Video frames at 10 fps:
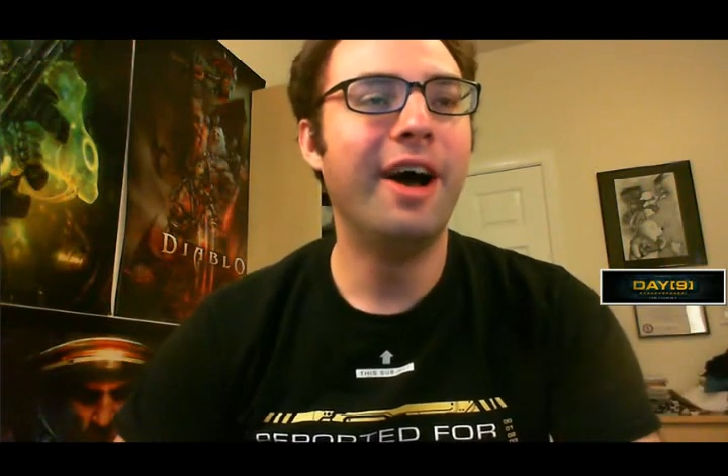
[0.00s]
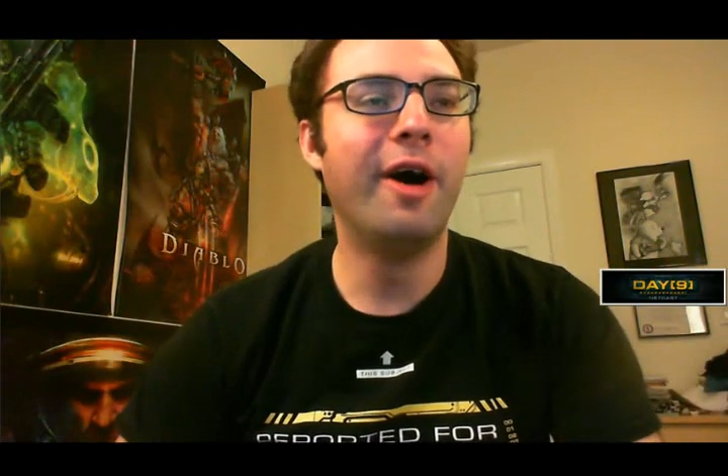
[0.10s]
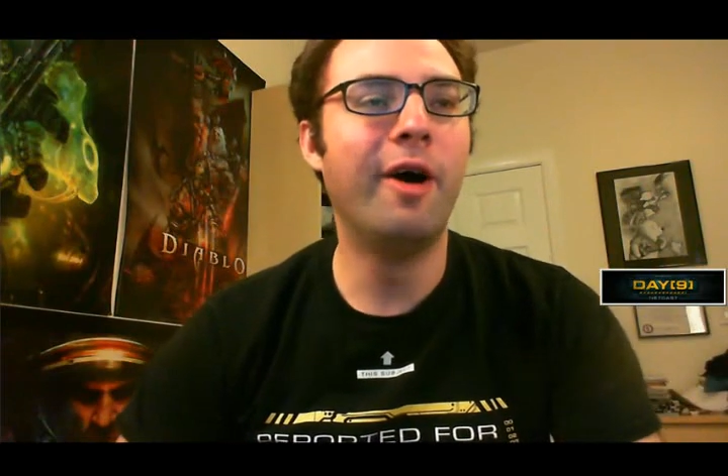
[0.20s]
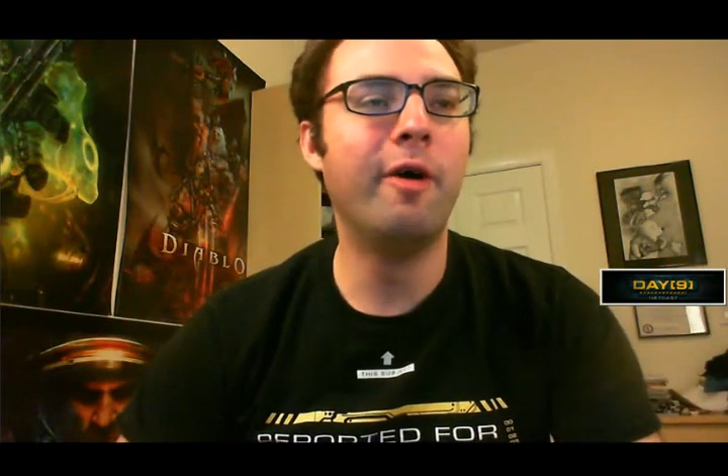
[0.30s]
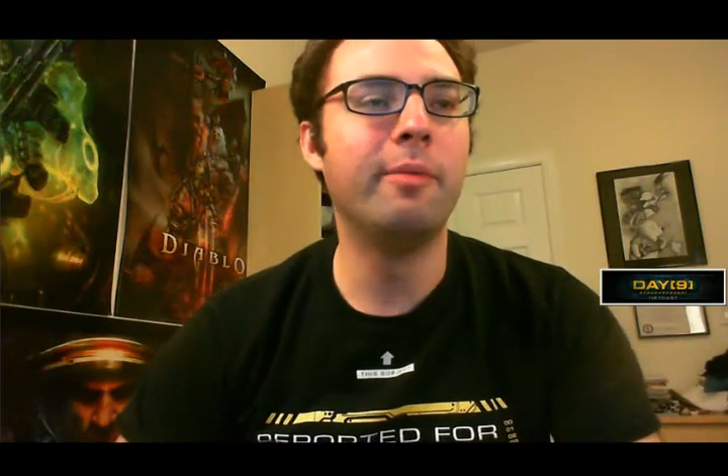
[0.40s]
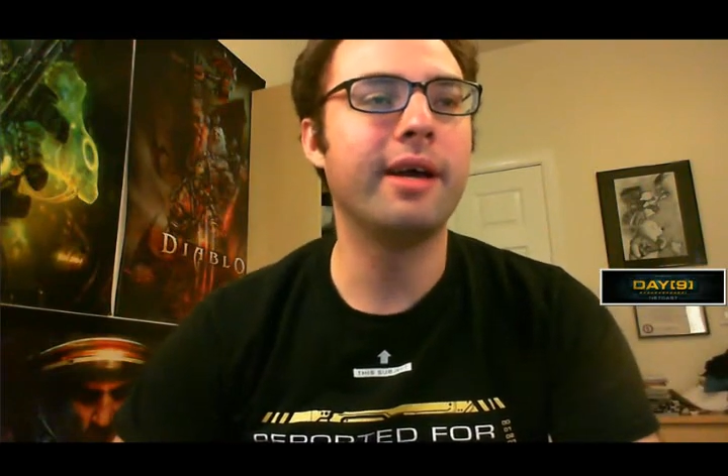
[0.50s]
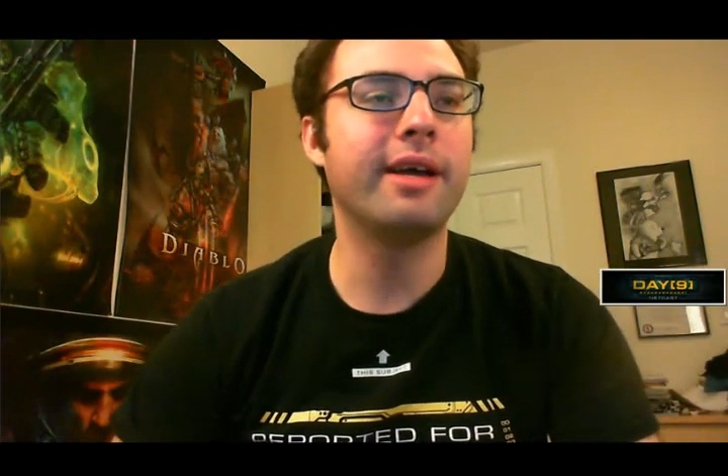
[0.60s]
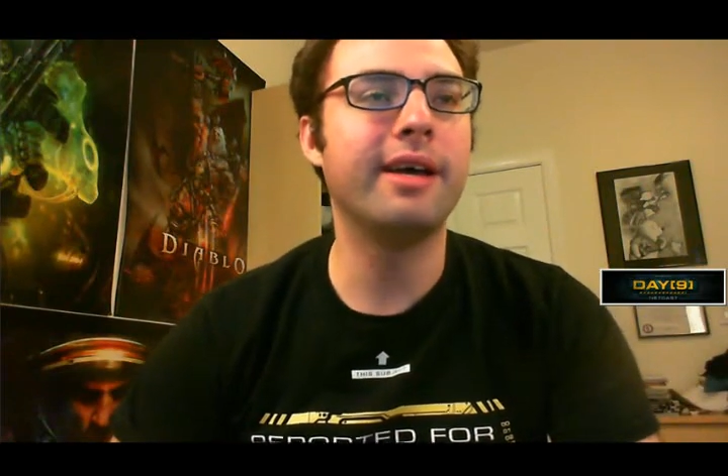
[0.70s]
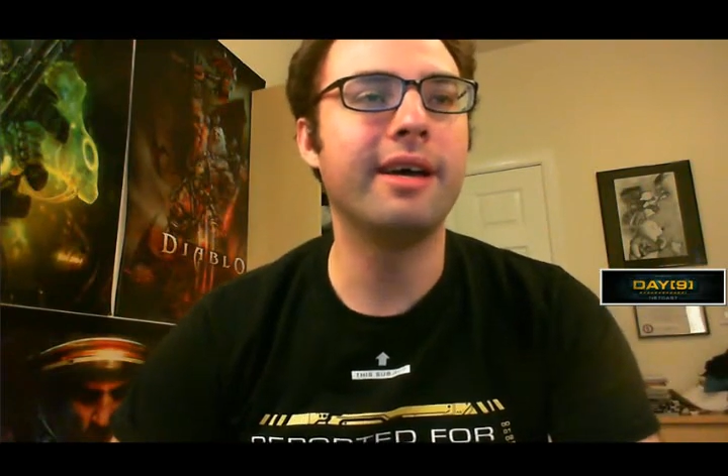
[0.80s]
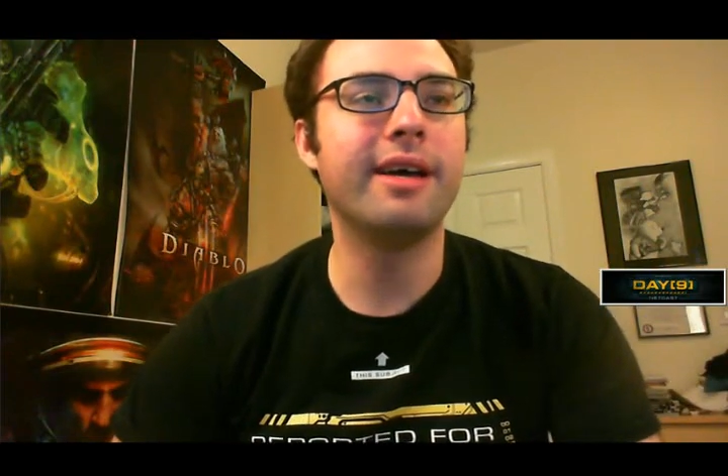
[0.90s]
Oh
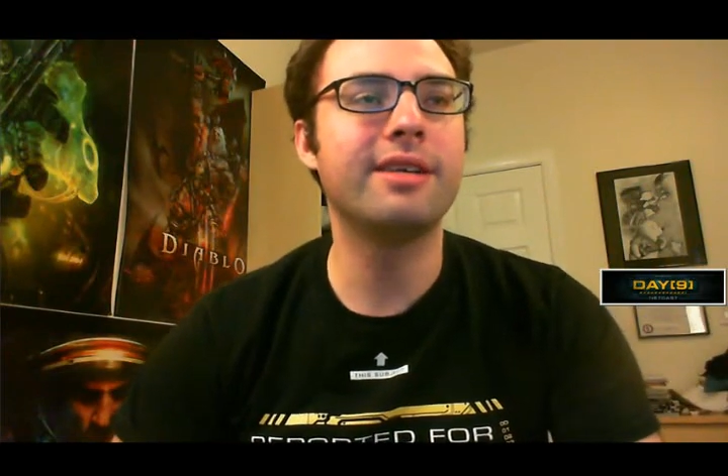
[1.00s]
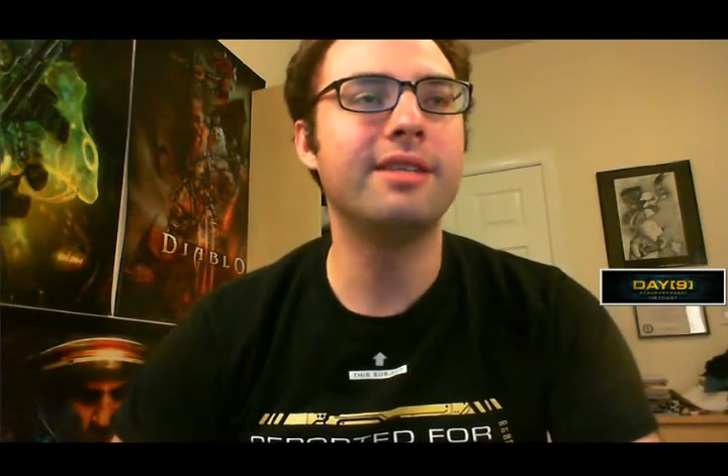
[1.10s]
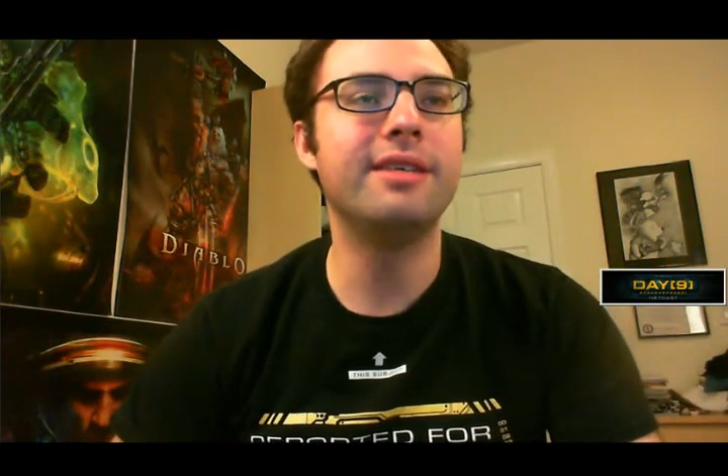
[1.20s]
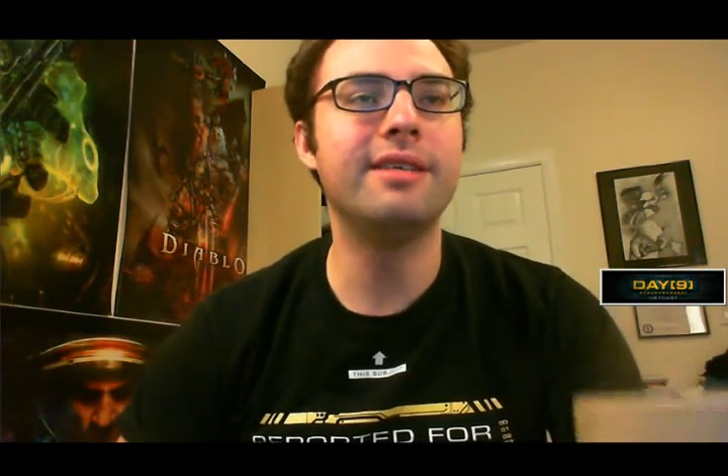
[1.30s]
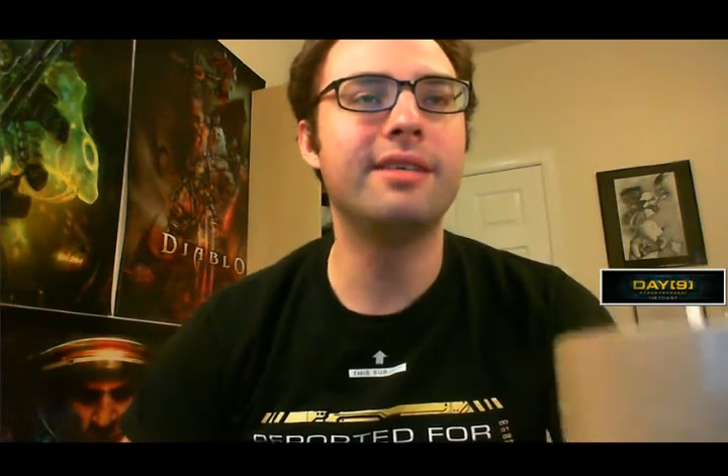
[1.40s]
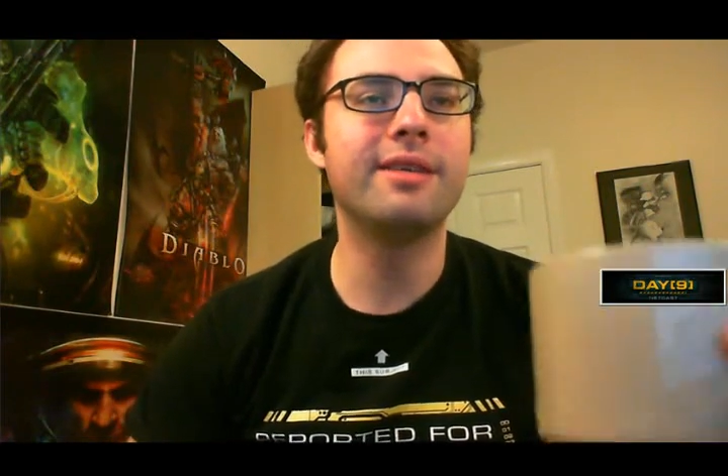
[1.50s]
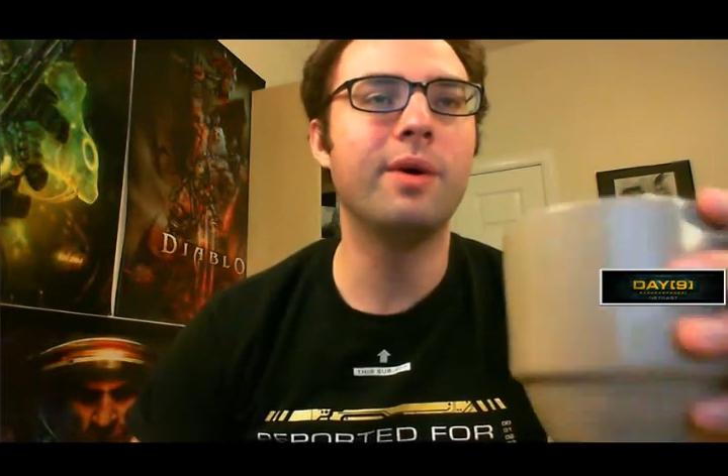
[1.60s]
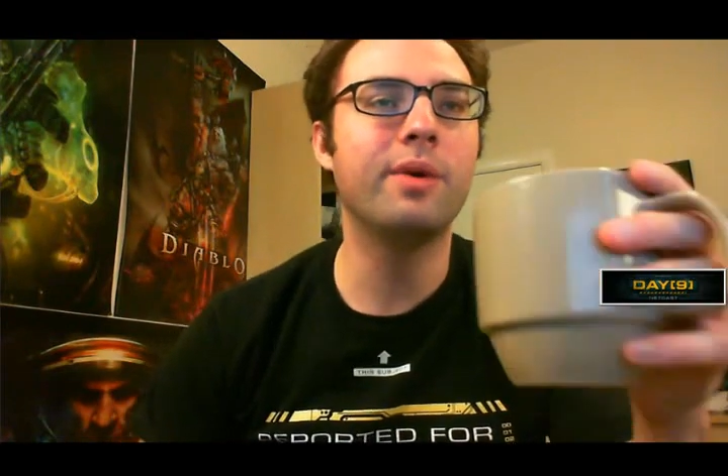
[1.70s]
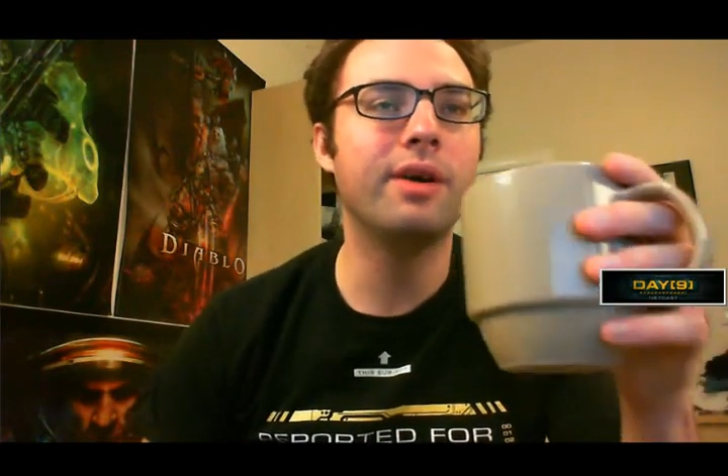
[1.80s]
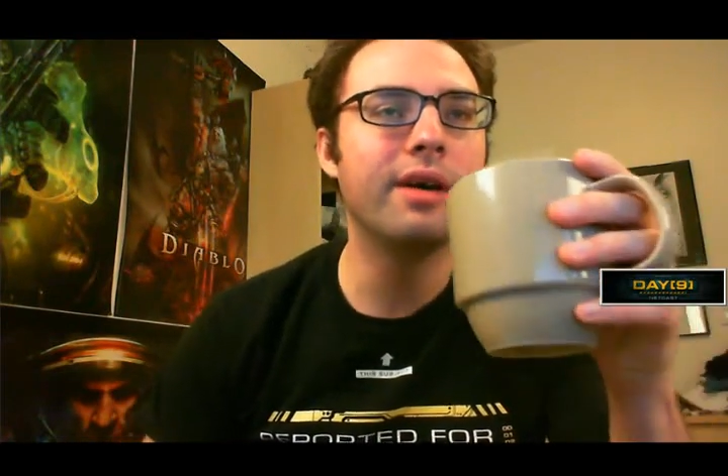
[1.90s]
my gosh, this is
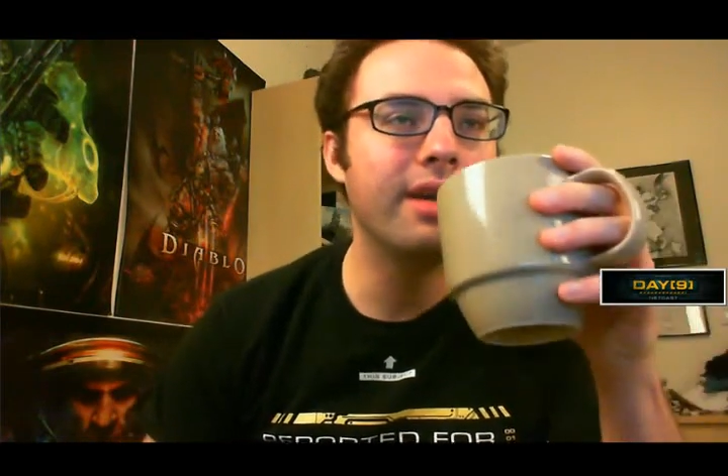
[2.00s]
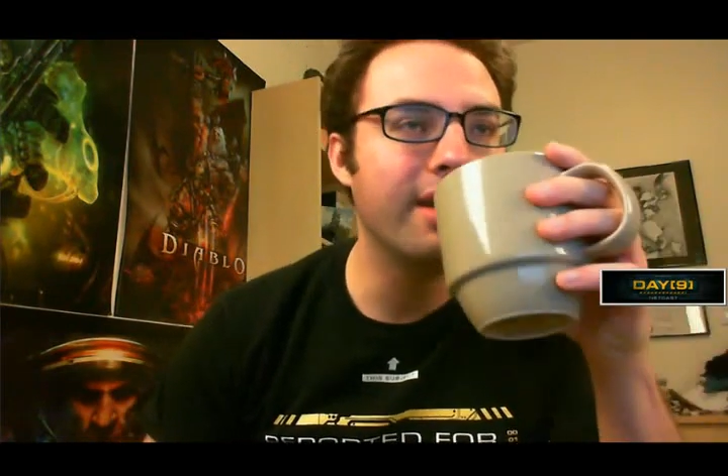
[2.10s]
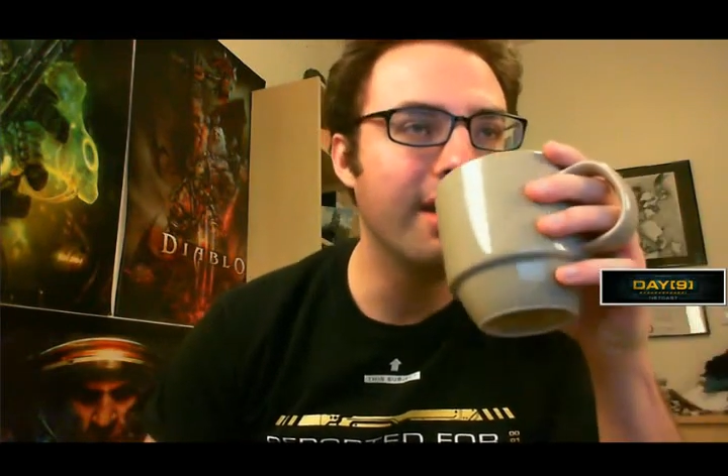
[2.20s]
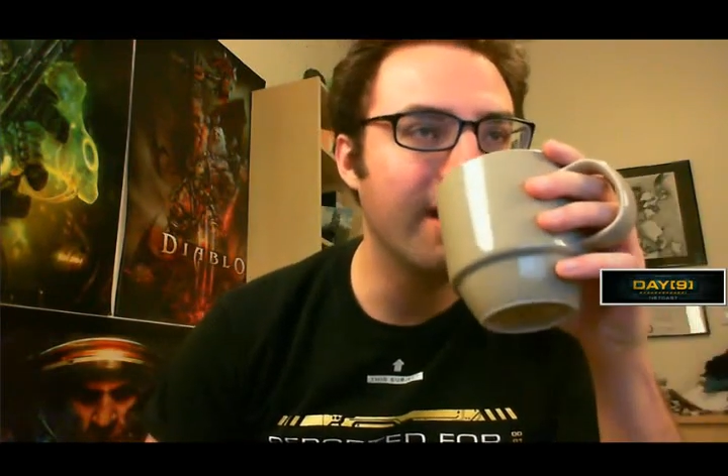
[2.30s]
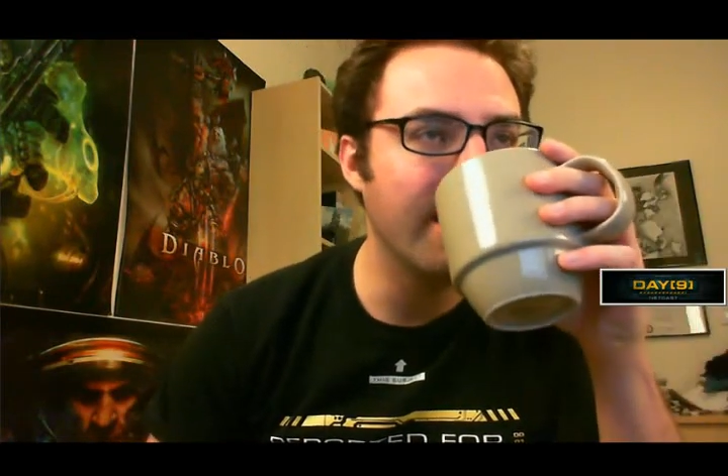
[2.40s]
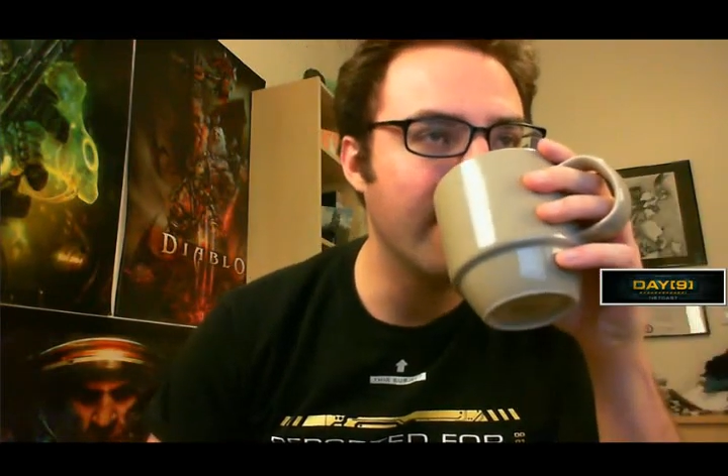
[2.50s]
so good.